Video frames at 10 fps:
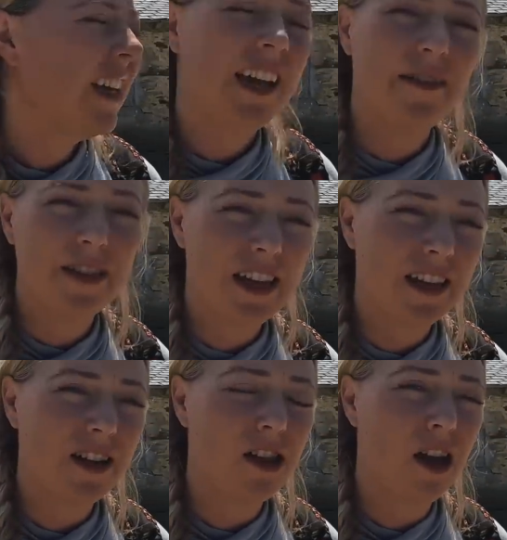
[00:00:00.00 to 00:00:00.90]
I have
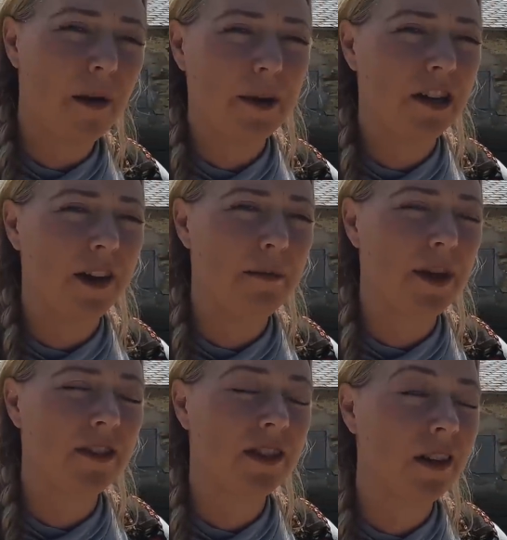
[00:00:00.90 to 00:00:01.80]
like a kilometer
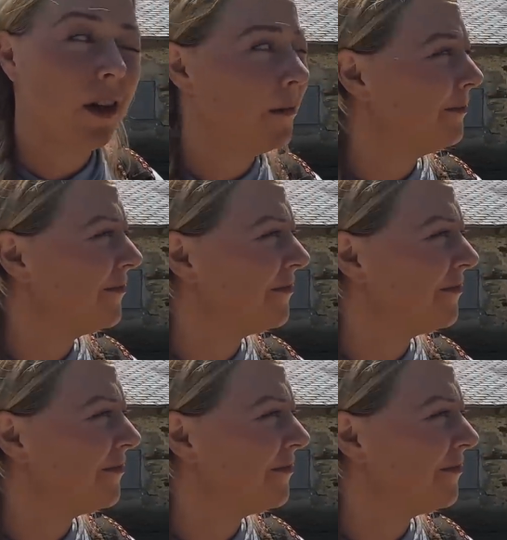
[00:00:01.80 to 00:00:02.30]
uphill to go.